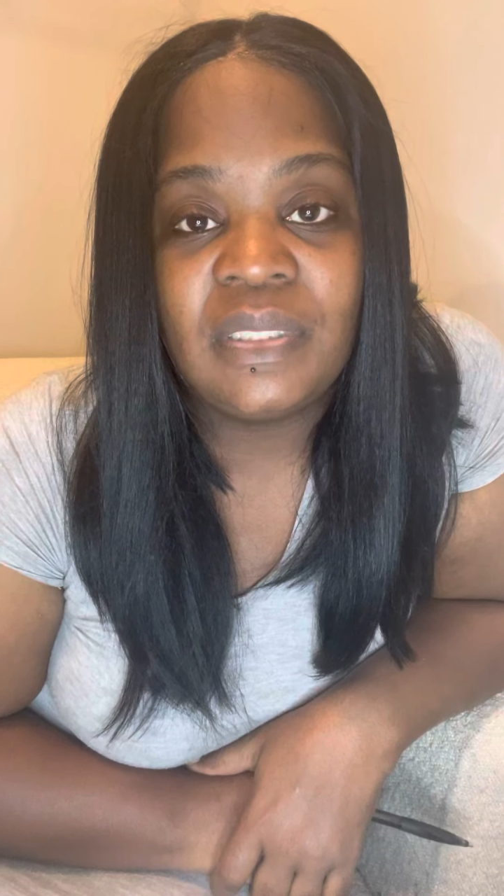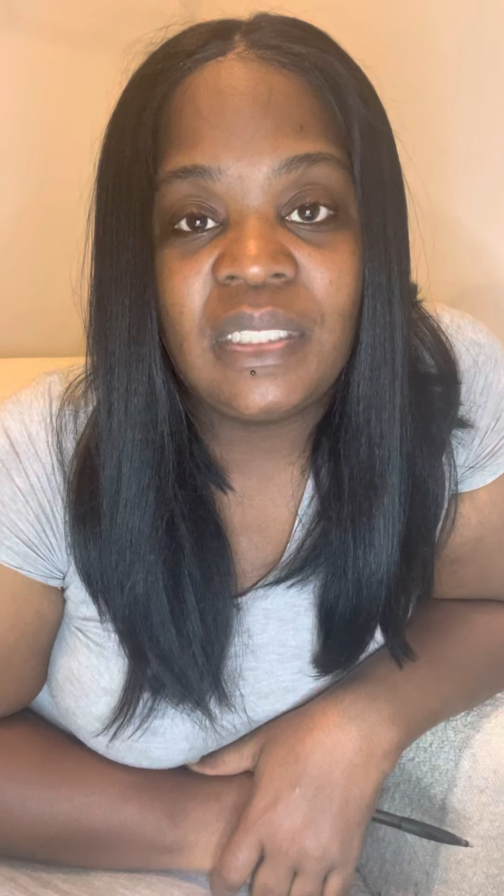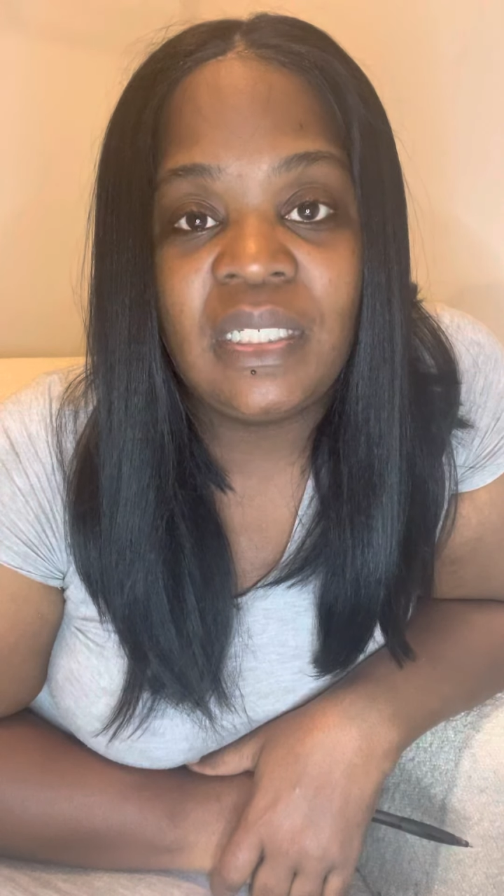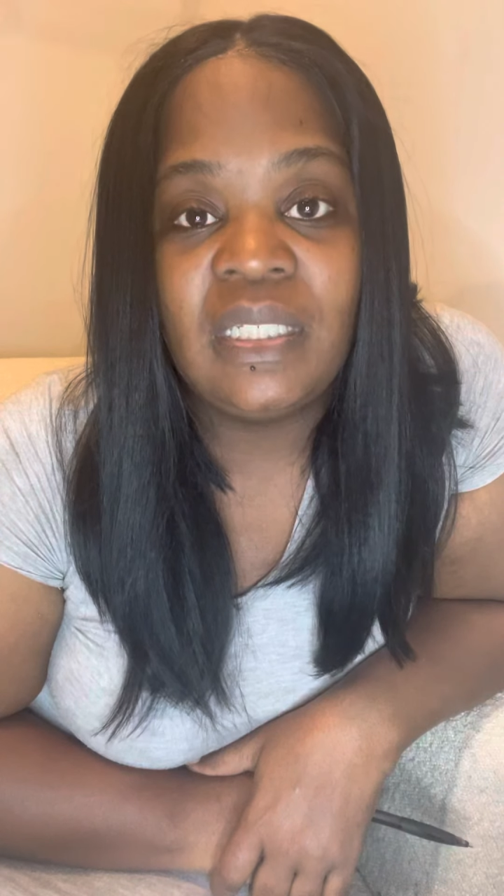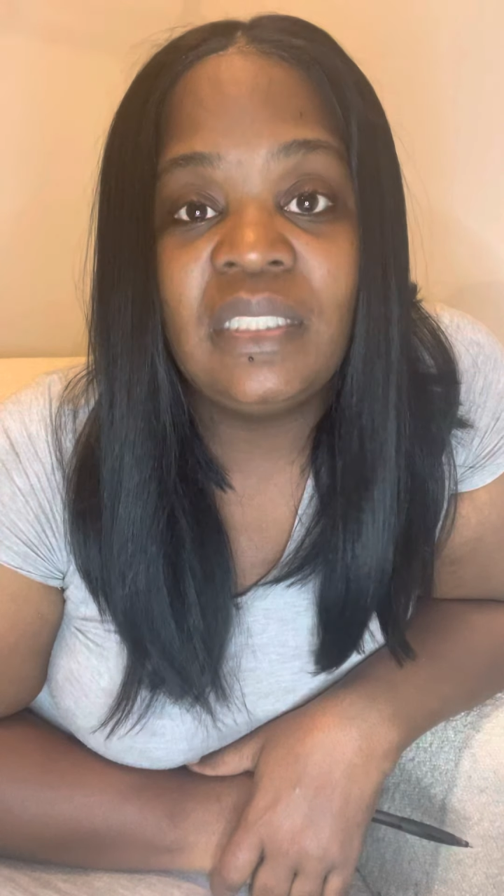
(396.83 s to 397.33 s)

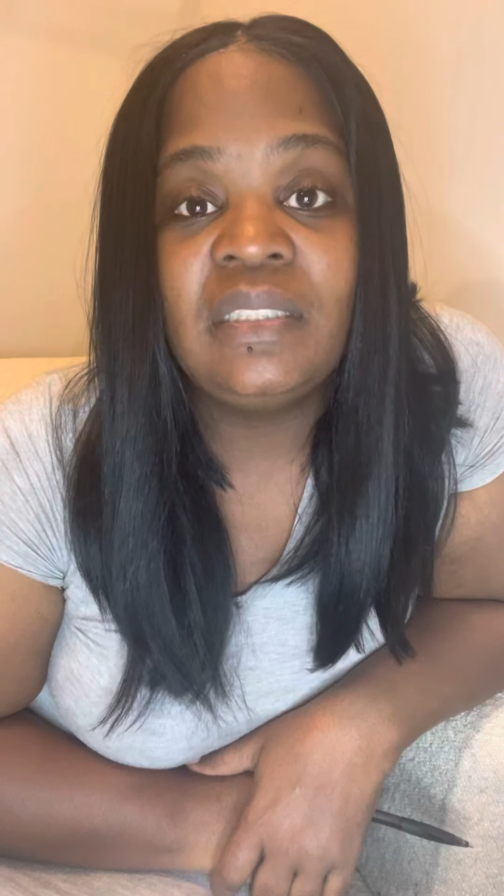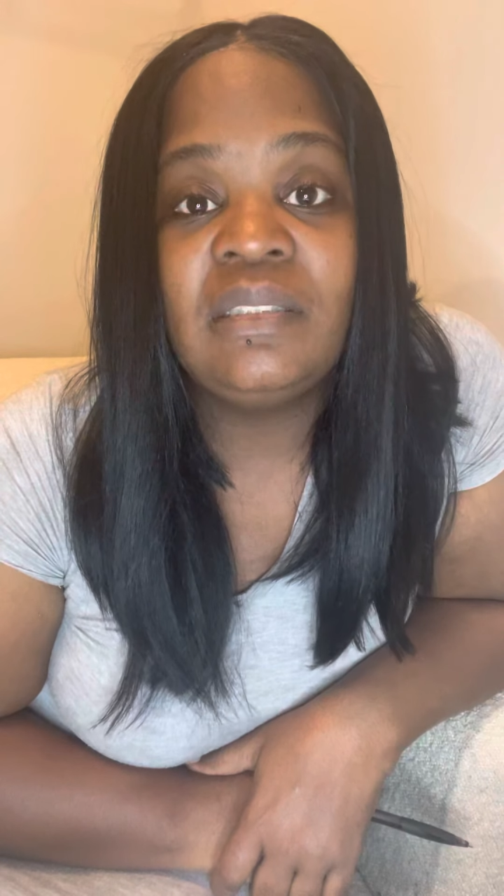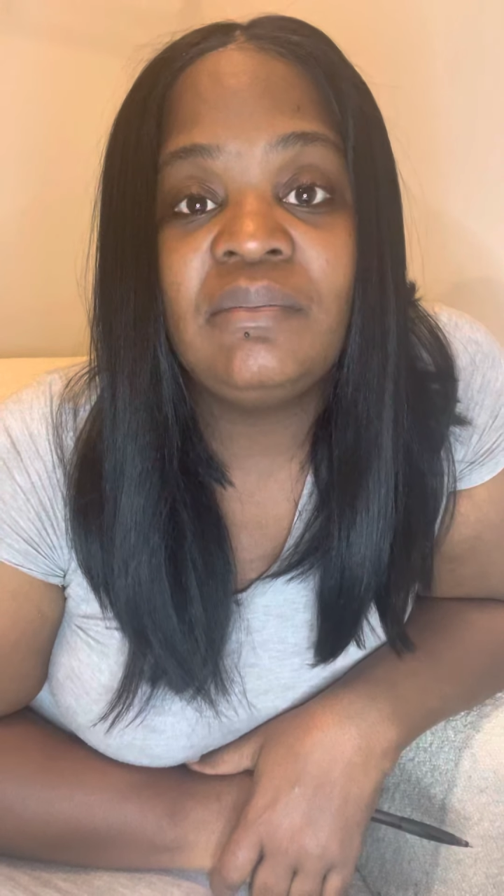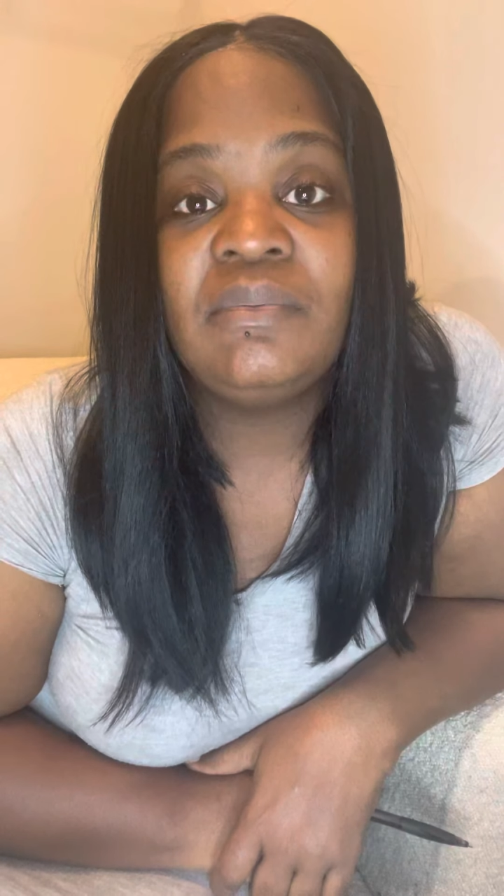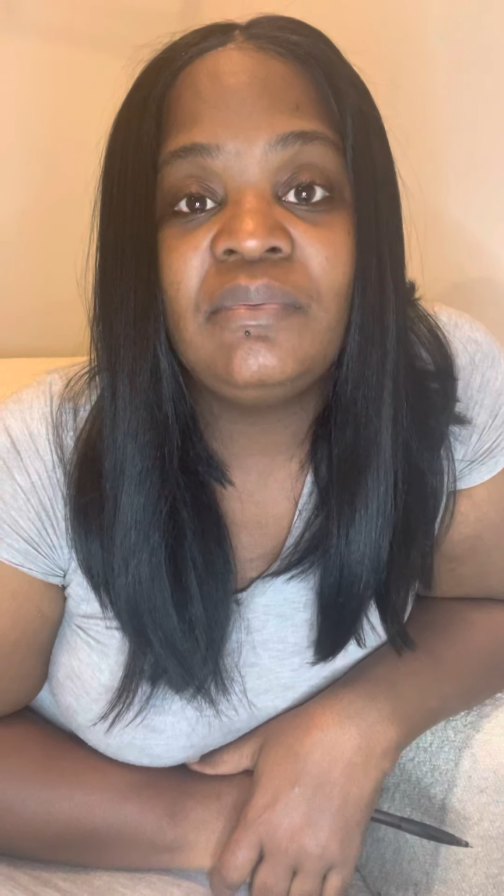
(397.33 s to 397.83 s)

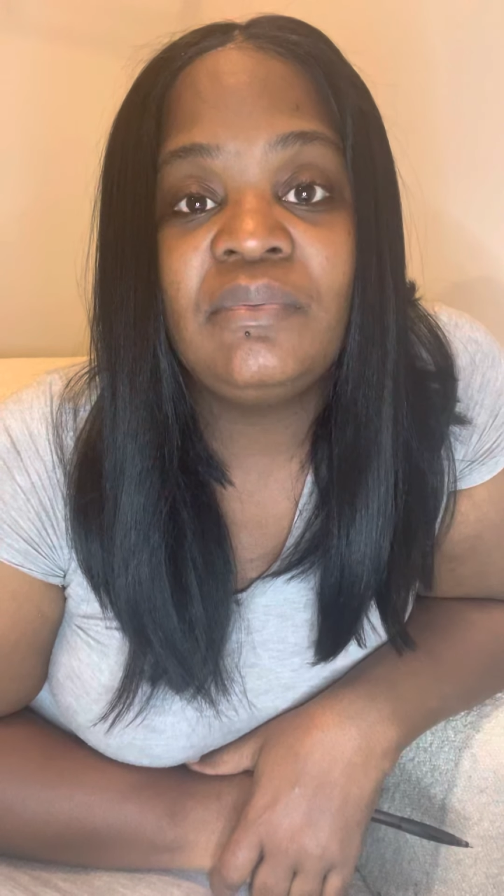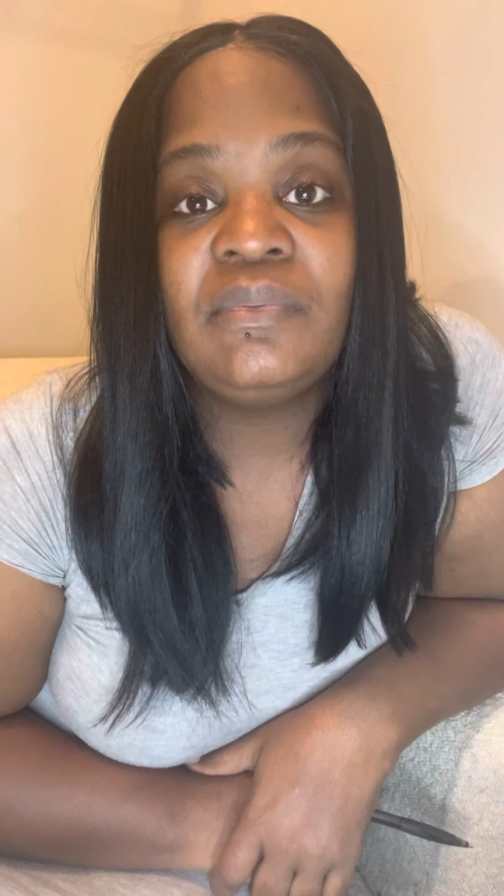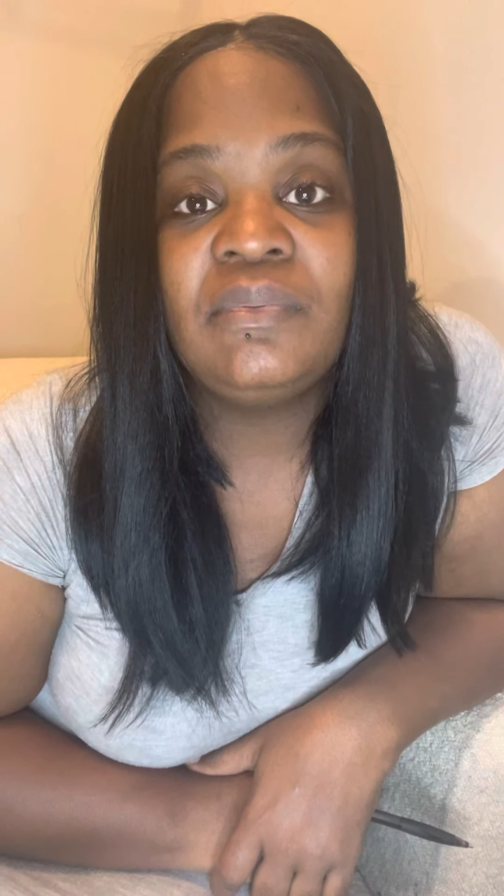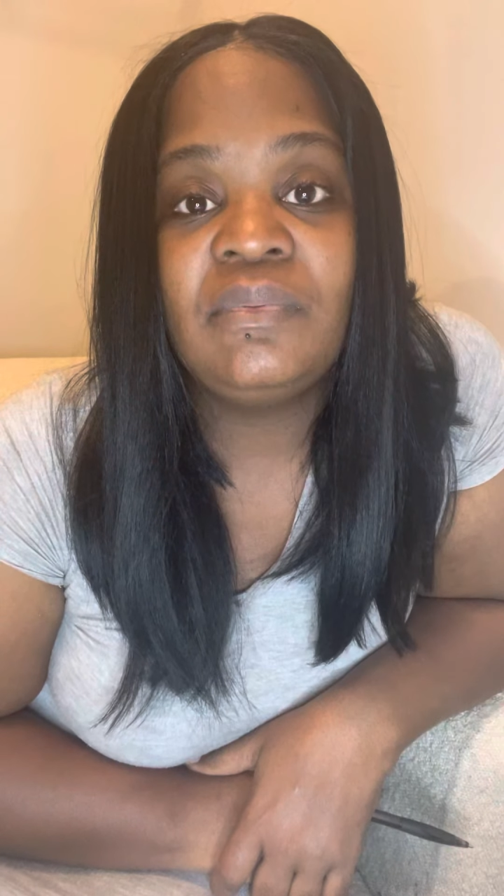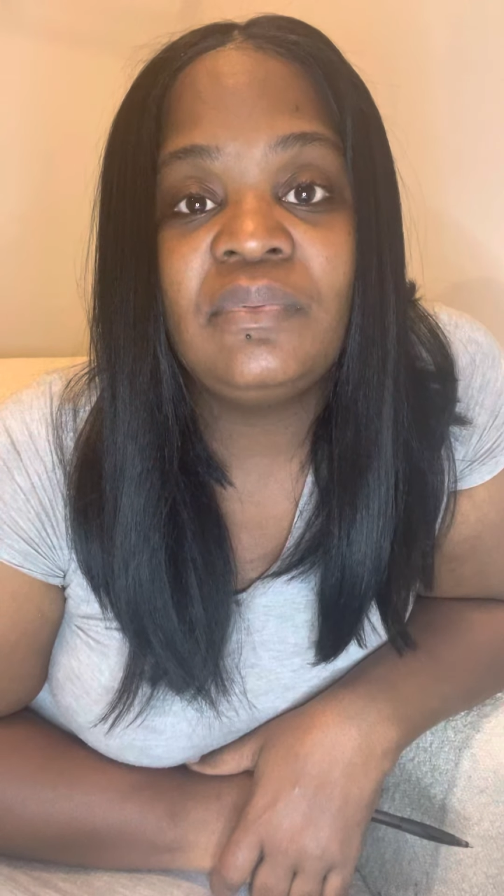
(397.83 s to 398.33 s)
and
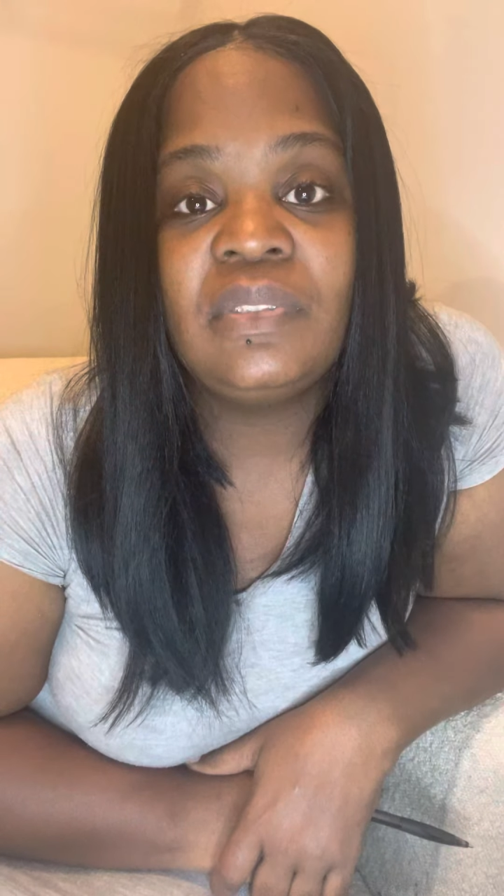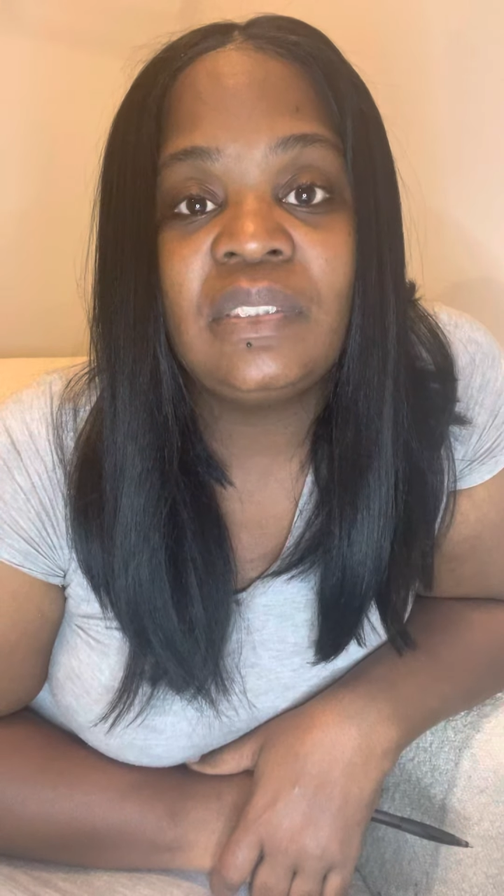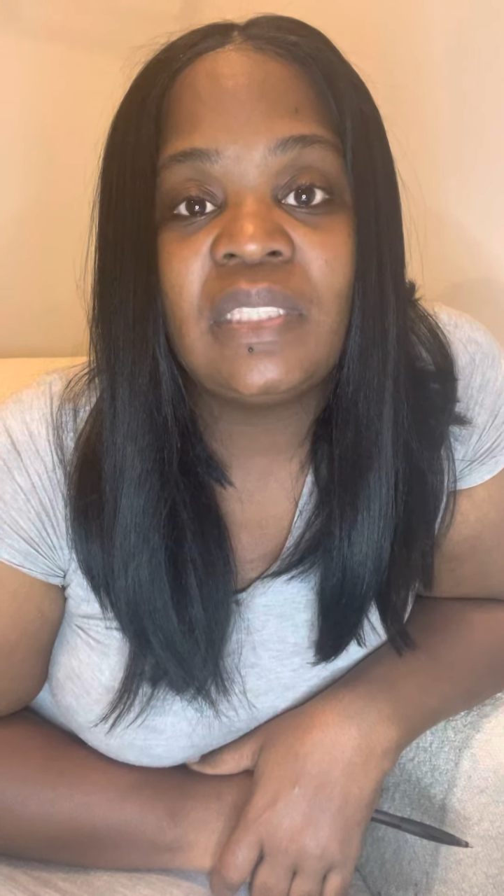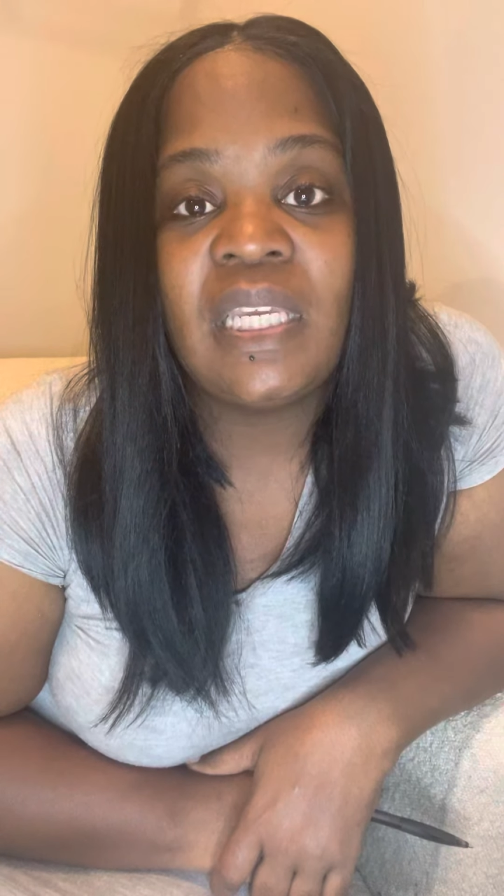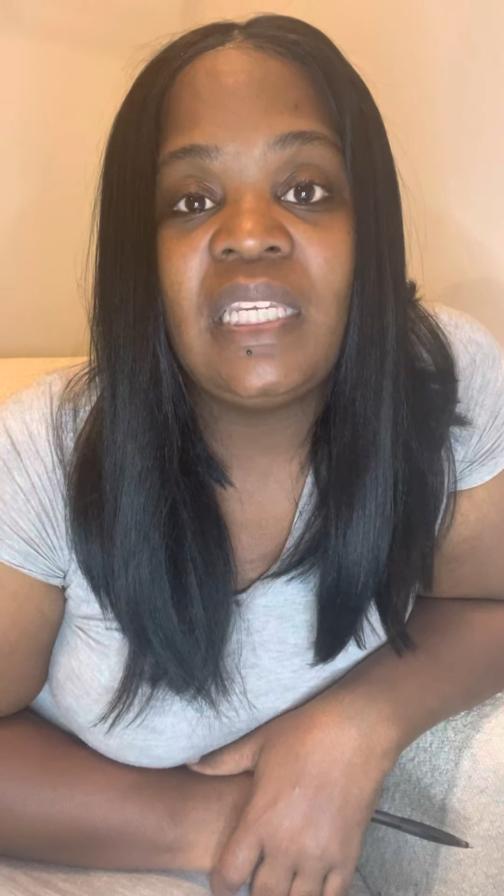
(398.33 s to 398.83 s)

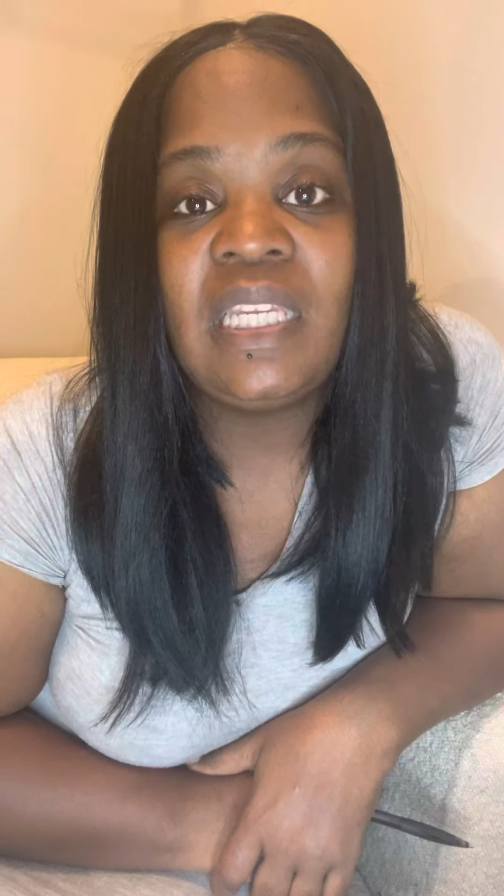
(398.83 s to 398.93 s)
take